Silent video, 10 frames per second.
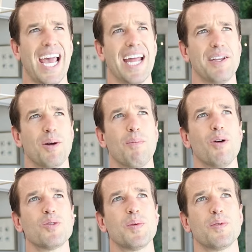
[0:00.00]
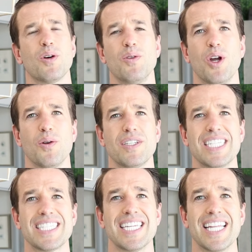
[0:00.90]
And you know, most people don't notice
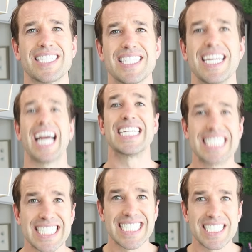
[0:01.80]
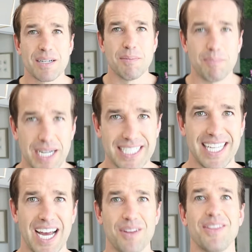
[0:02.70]
this unless they bite
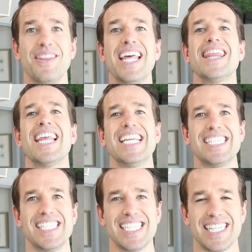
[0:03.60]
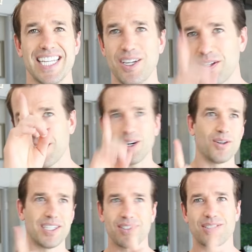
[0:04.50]
down, then they see it. They notice,
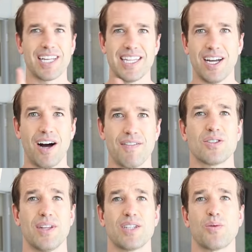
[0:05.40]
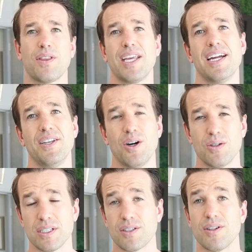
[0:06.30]
oh, these are slightly off. So that's one thing I
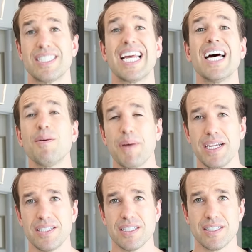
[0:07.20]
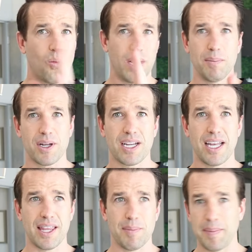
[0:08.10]
notice or tell patients when I'm looking
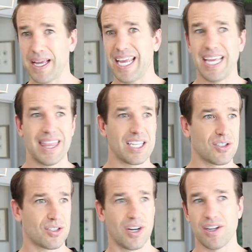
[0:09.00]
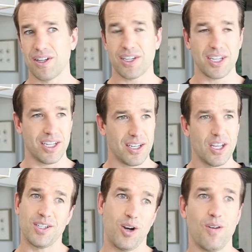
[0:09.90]
at them. I'm like, hey, things are starting to look good.
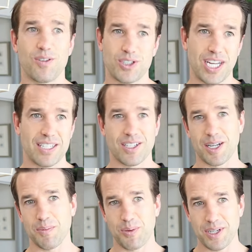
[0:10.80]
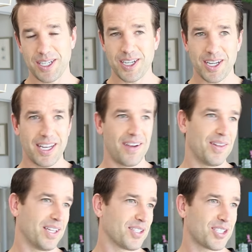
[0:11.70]
Your overjet is looking pretty good.
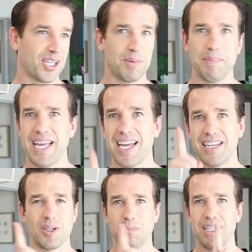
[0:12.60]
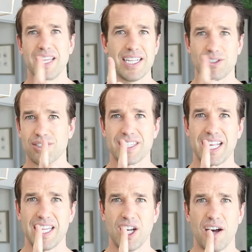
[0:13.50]
Everything looks good, but man, your midlines are
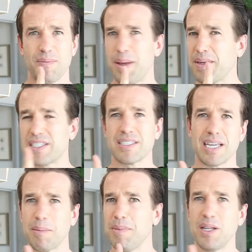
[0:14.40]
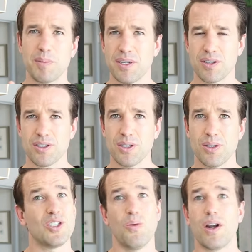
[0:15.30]
slightly off. Maybe it's just like a millimeter or two.
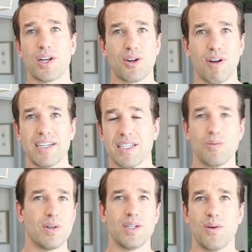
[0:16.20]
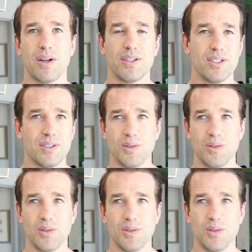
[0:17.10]
Do you want to correct it? What do you want to do?